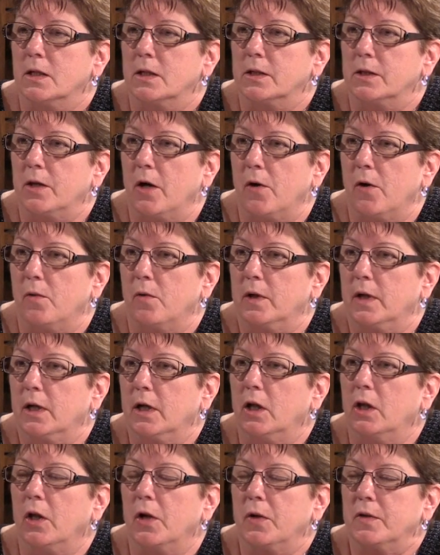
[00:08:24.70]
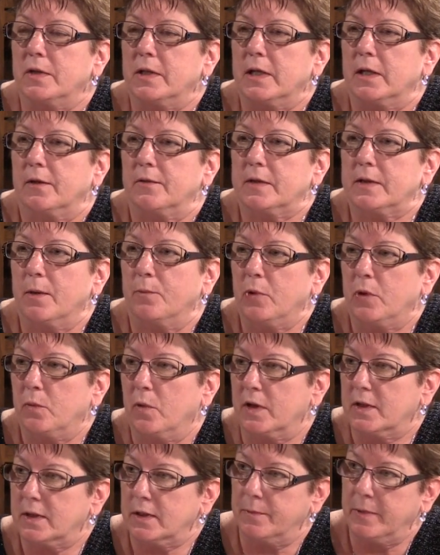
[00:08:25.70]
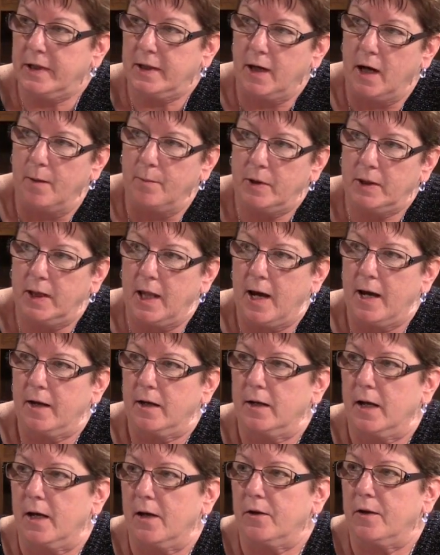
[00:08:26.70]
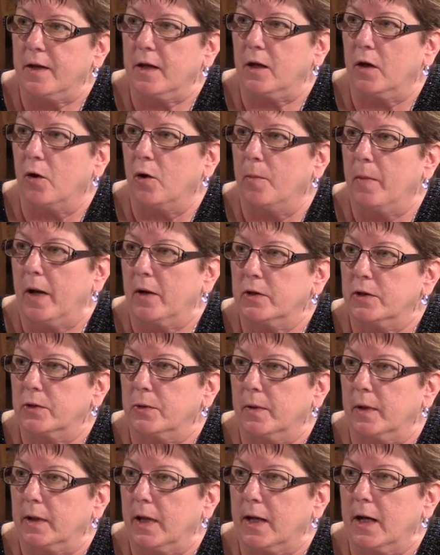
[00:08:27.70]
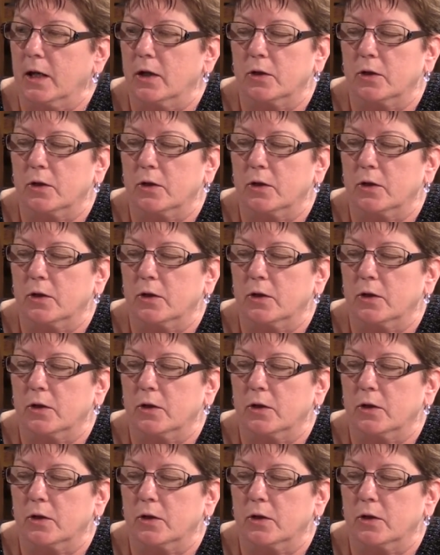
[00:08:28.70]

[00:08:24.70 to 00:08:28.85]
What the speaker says: So in closing, if someone wants to become a Lion, how do they go about doing that?